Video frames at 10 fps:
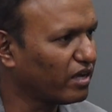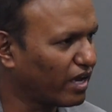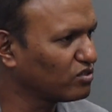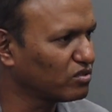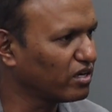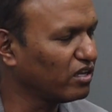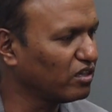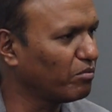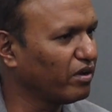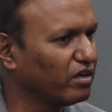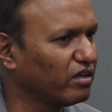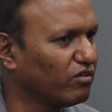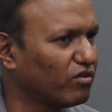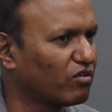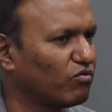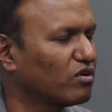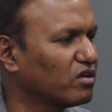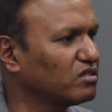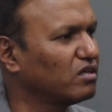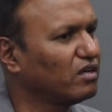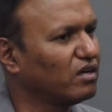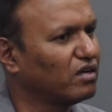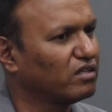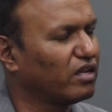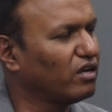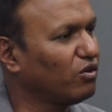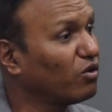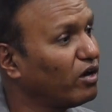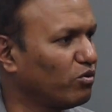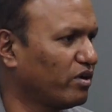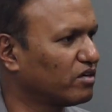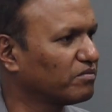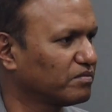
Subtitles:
As you said in the beginning, if you are focused, then you can do it.